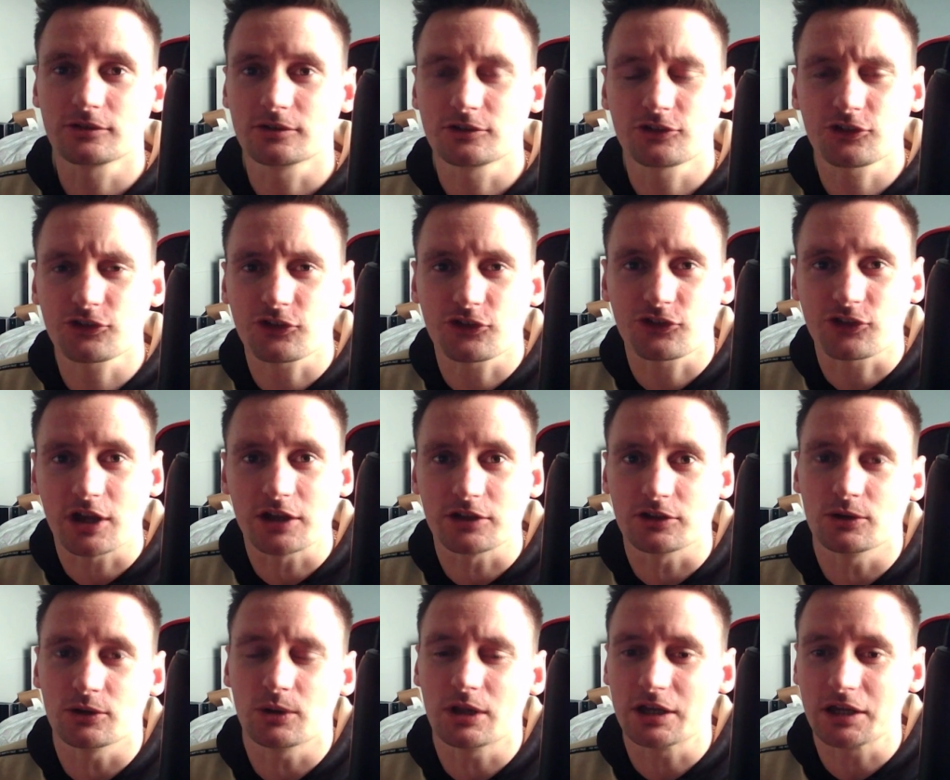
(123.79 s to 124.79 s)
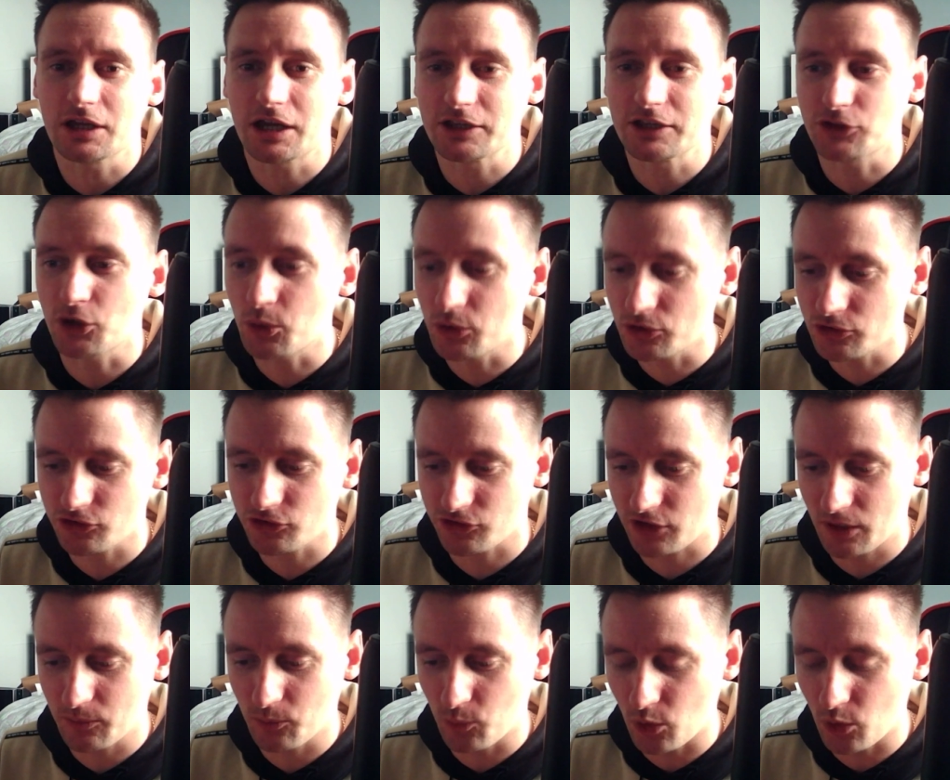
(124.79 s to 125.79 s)
Just a side note, I don't
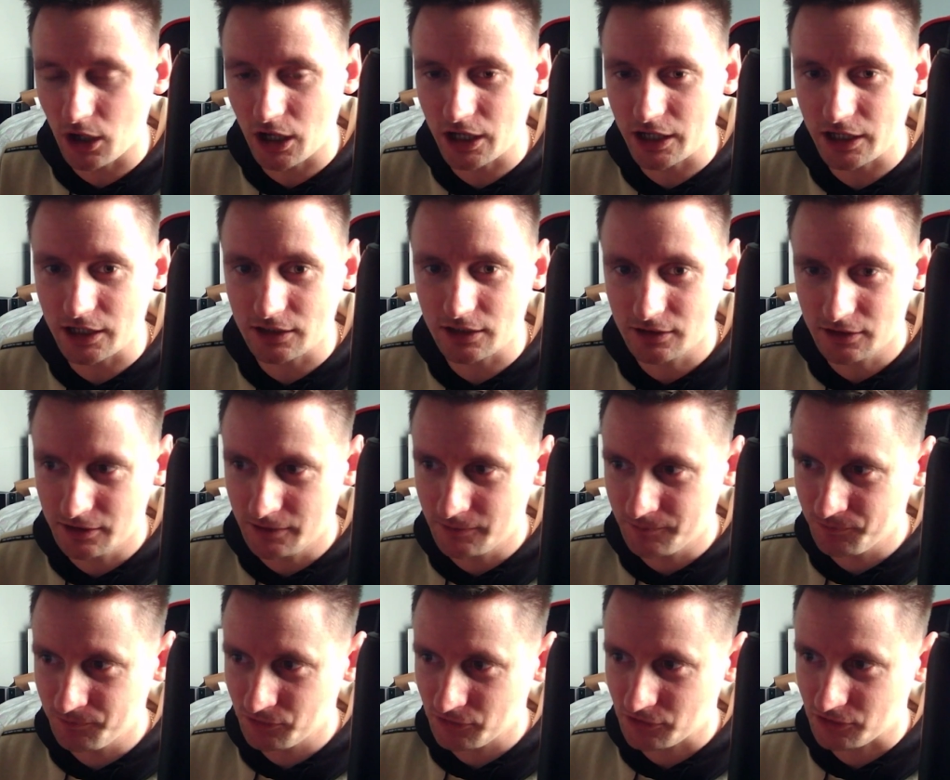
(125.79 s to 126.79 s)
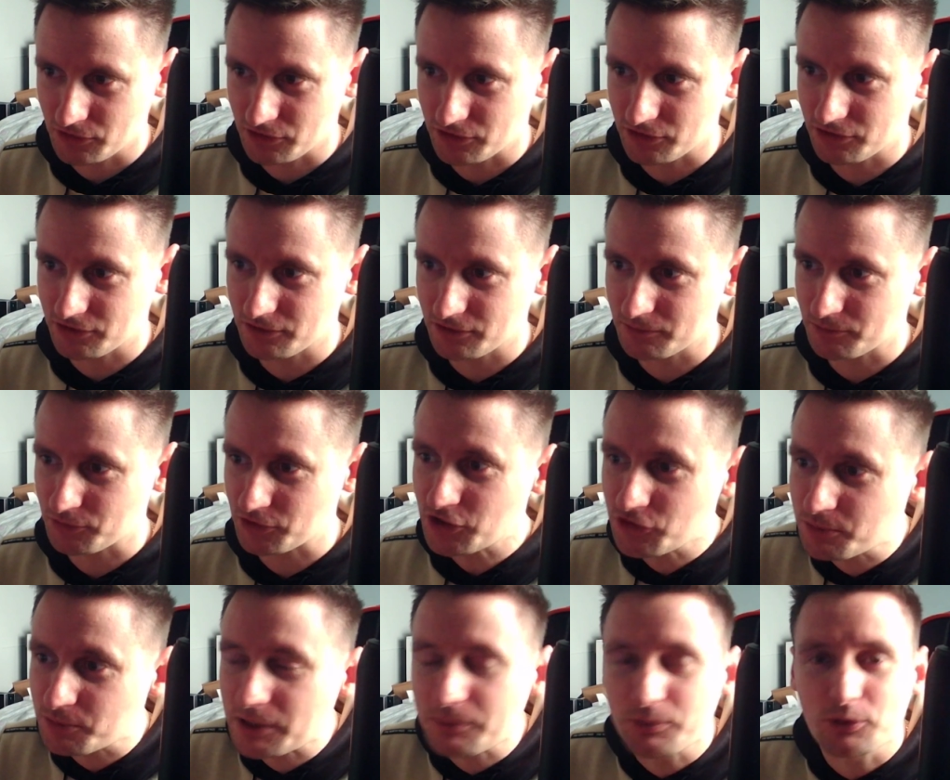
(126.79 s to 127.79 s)
understand why these
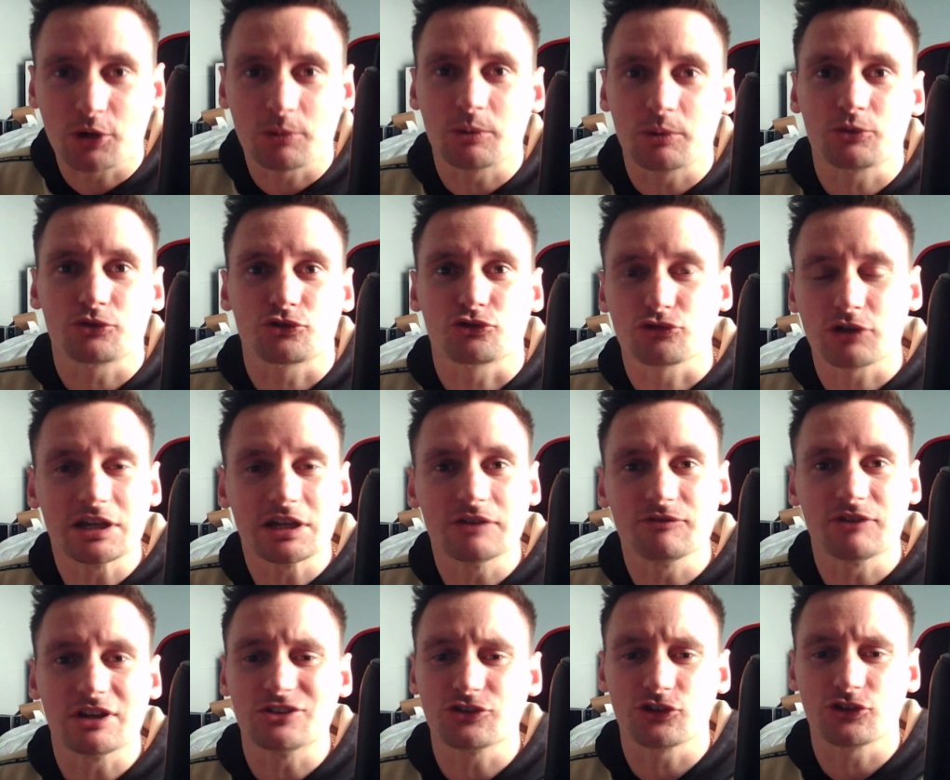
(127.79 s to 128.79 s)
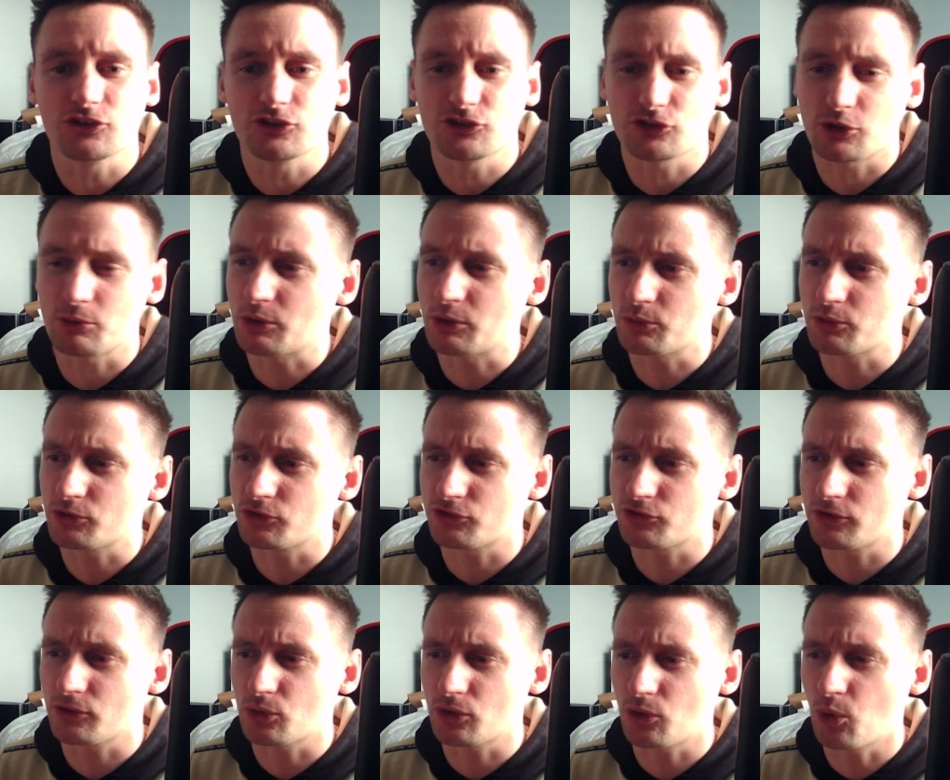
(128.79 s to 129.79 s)
people come up with great inventions and they come up with
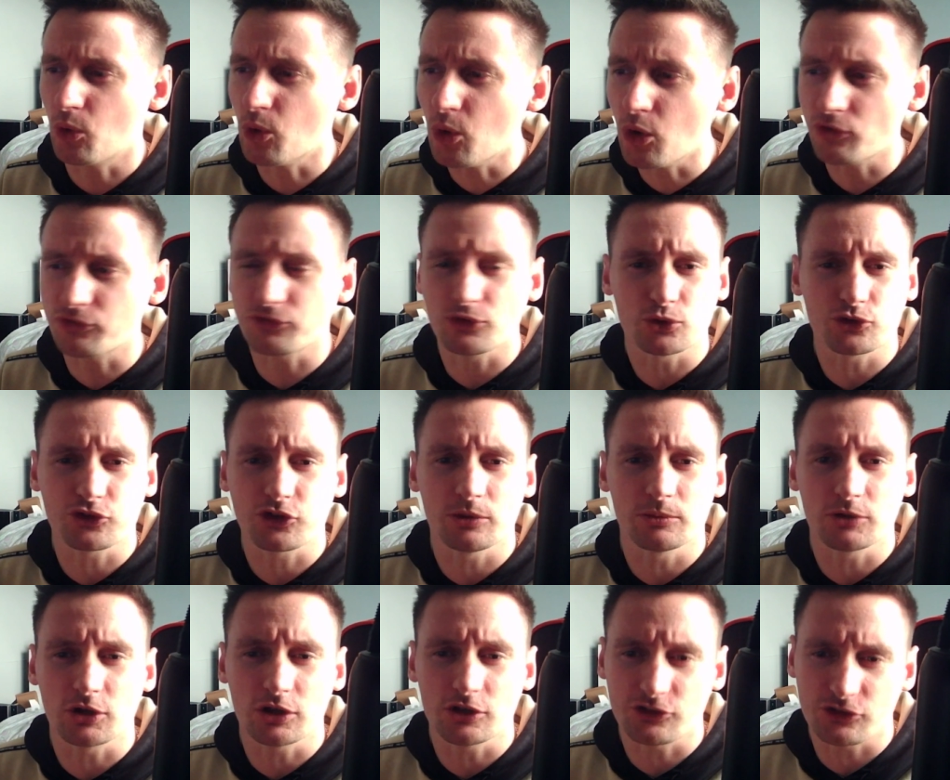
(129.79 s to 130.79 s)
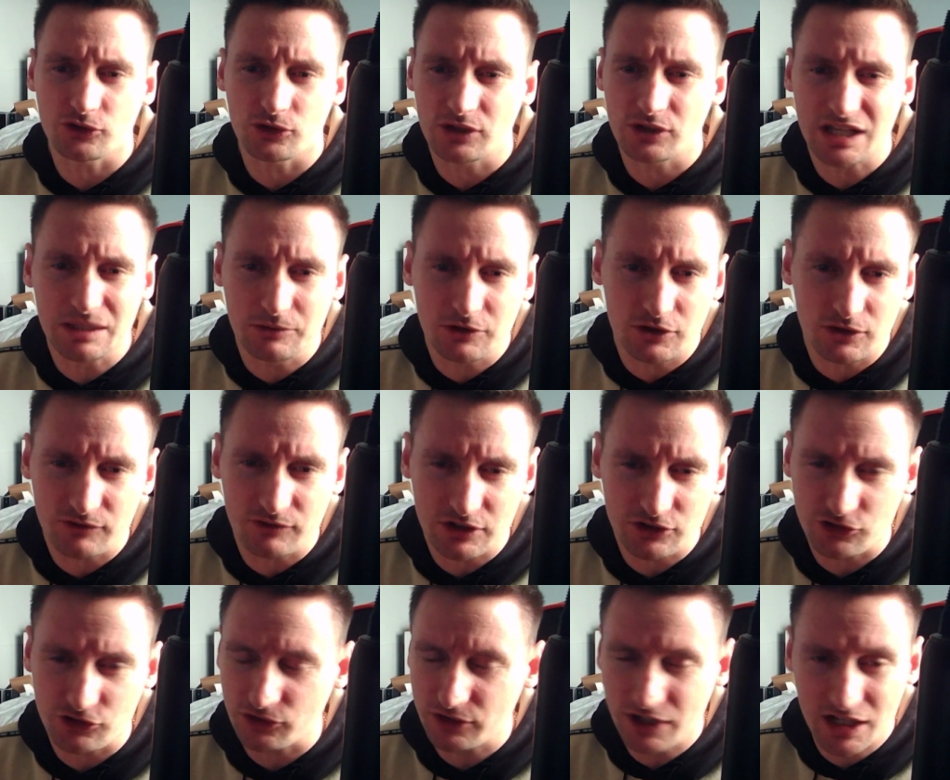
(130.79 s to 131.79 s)
awful terminology or naming conventions.